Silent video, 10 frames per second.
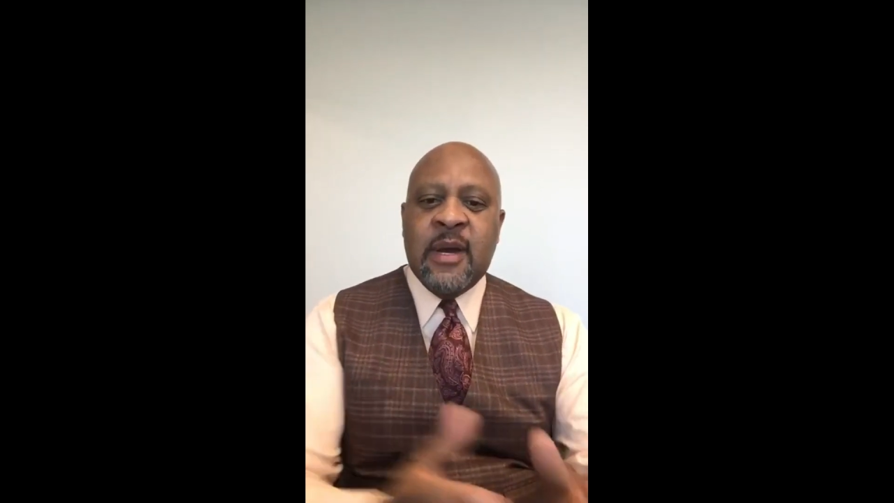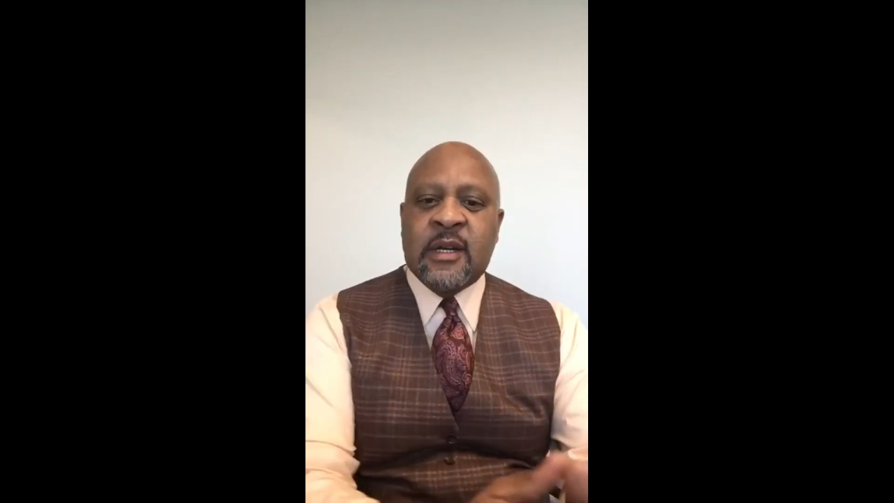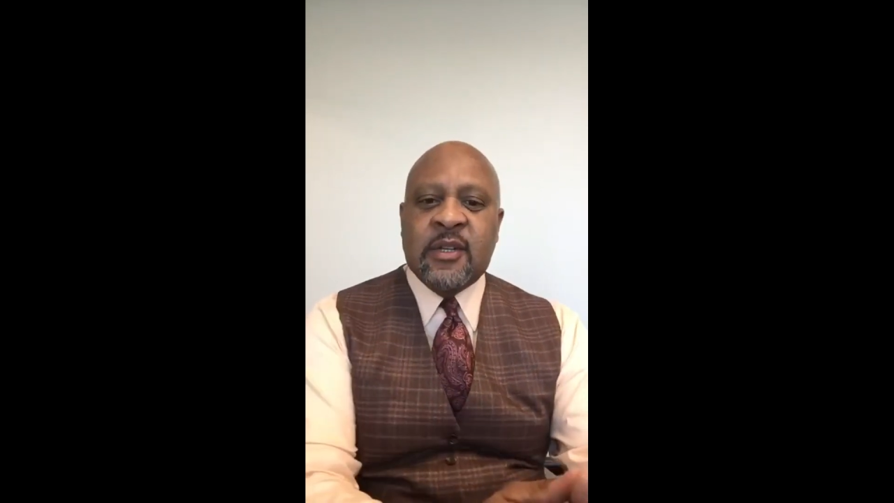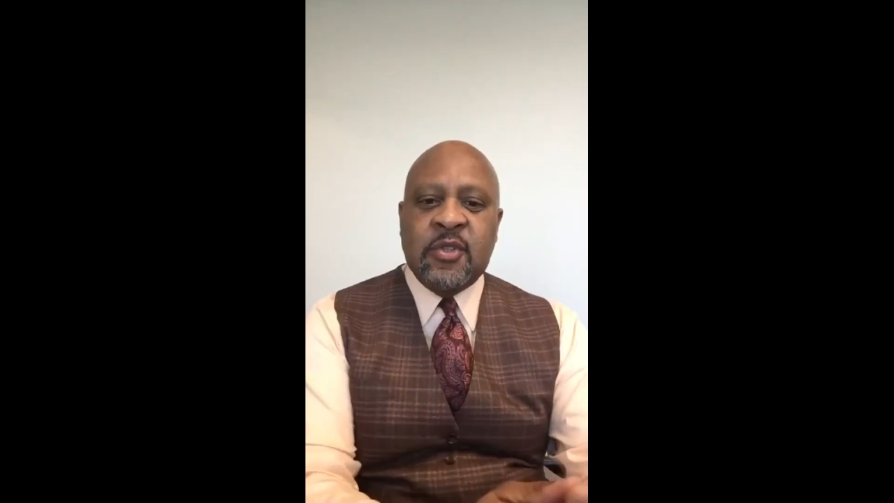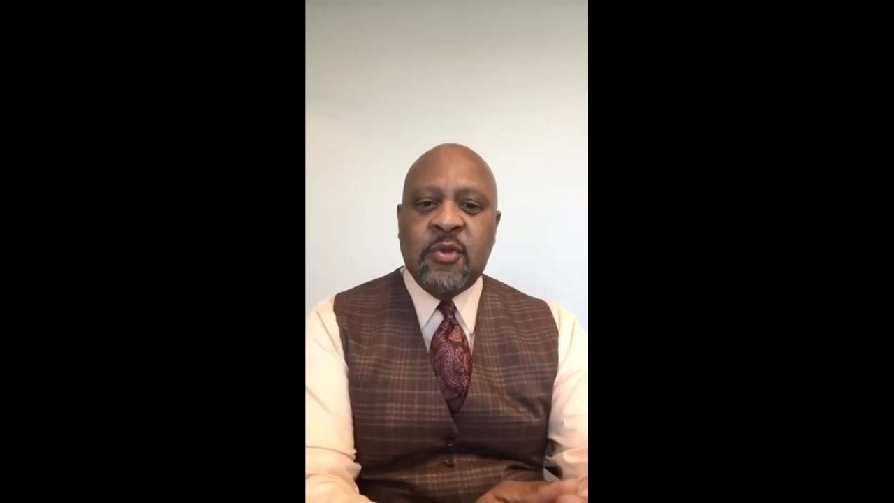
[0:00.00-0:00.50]

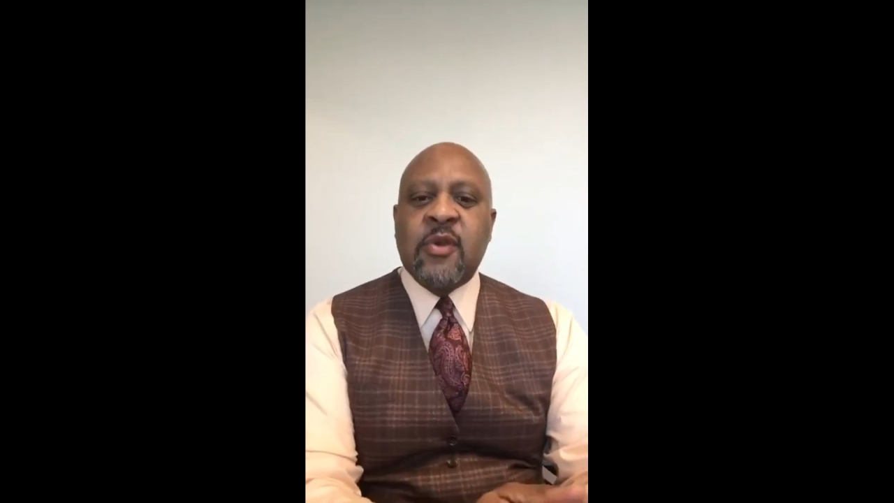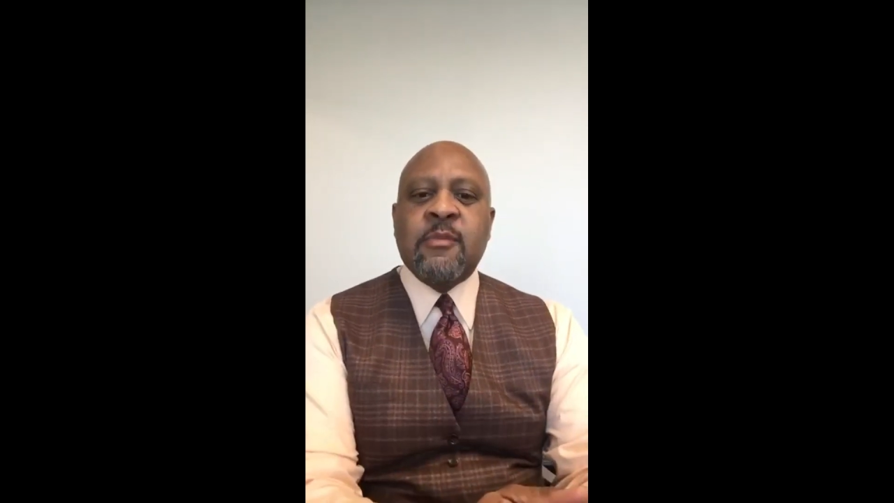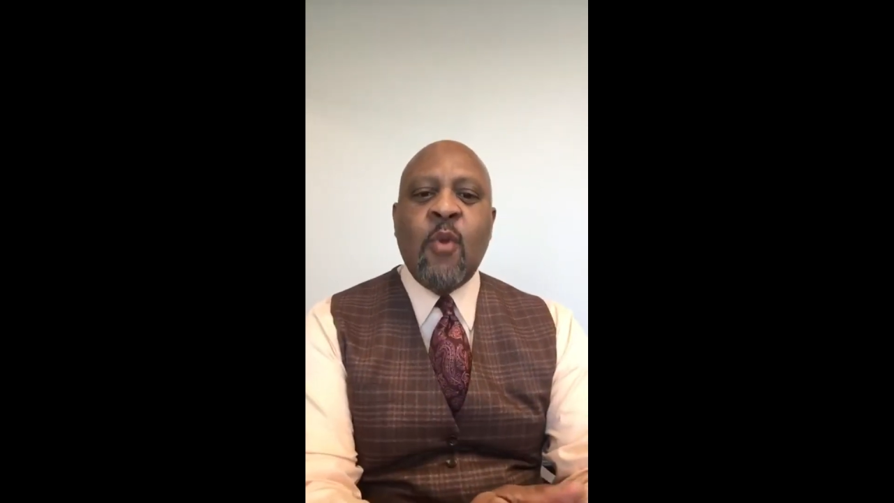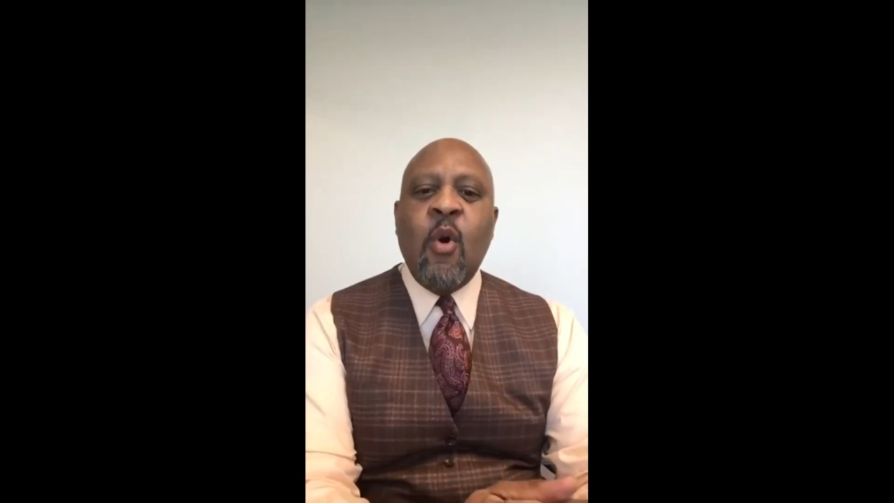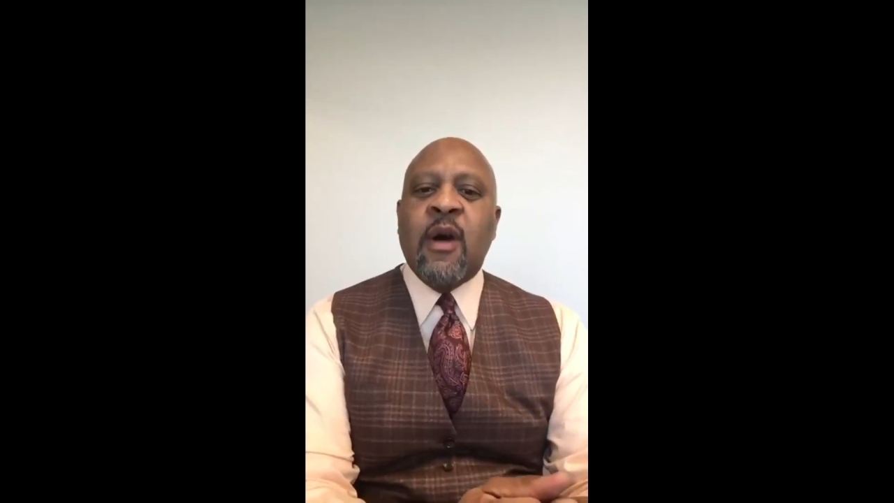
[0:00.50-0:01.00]
America
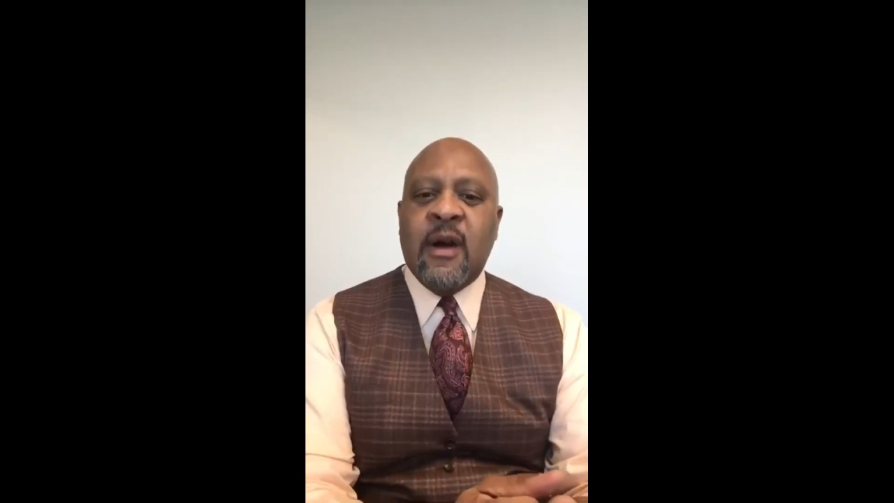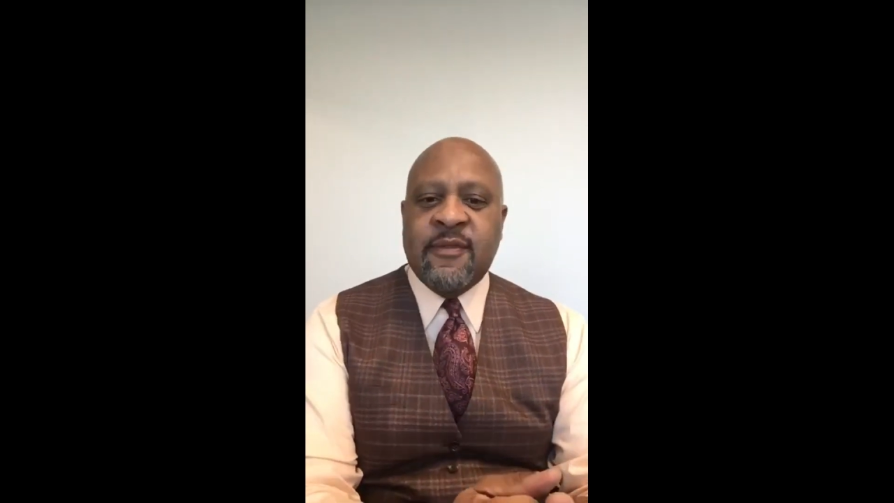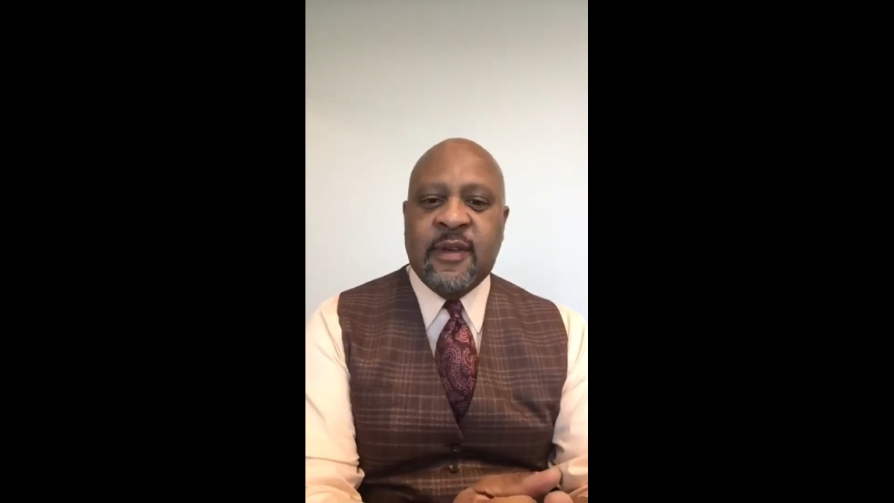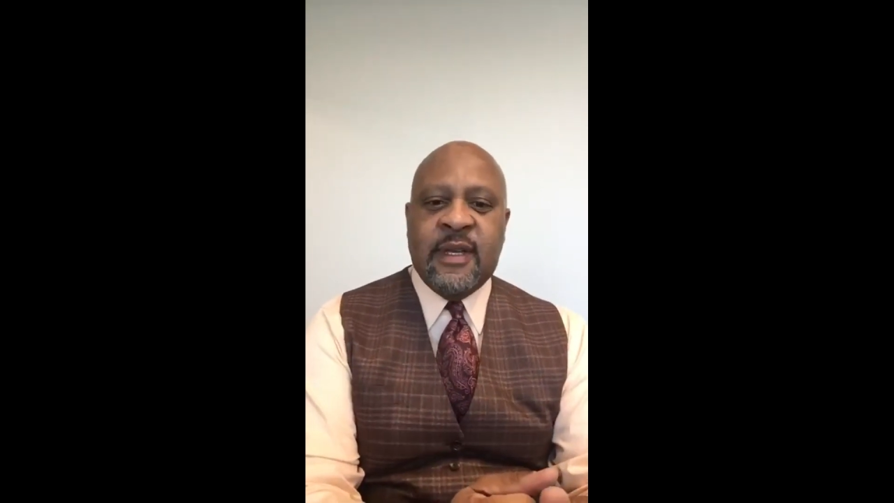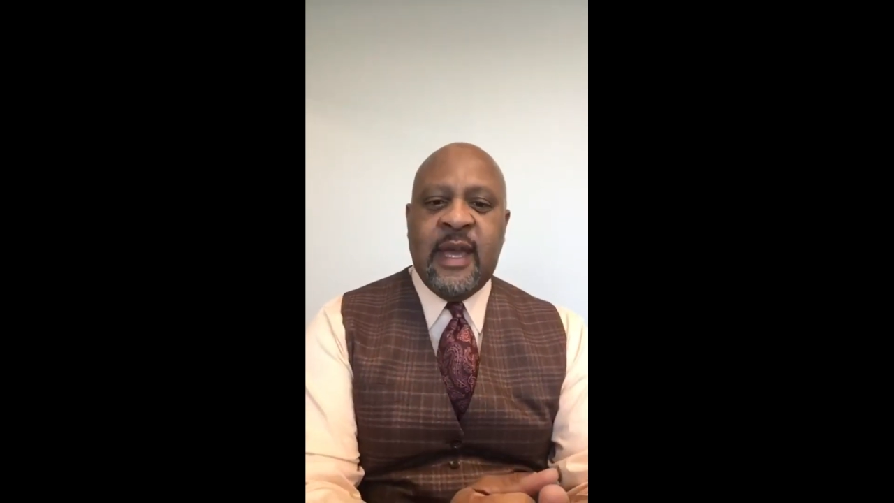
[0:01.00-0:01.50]
doing
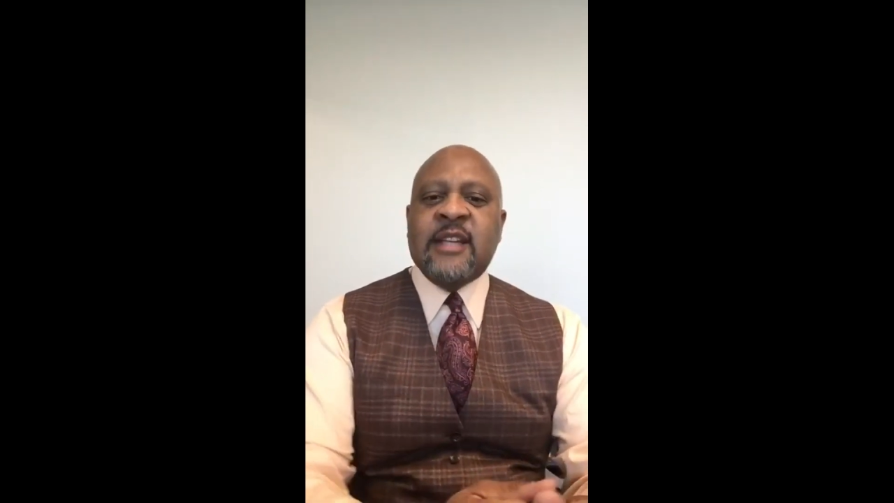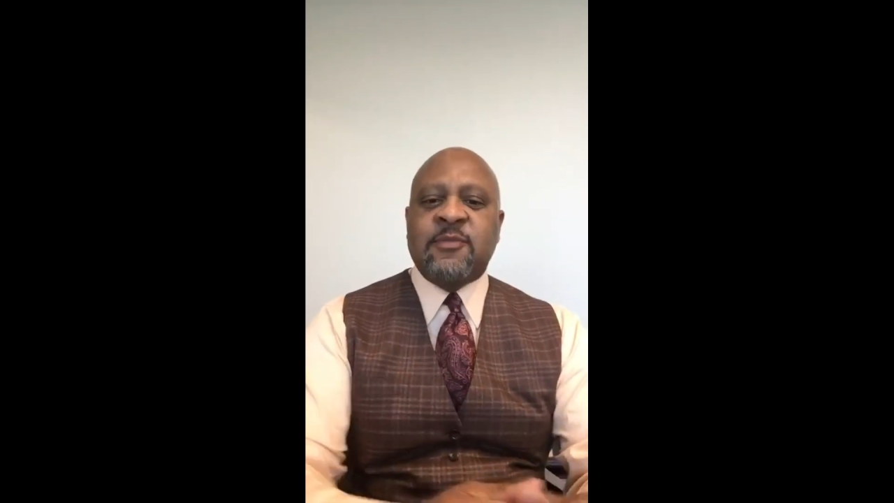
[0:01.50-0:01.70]
more of it?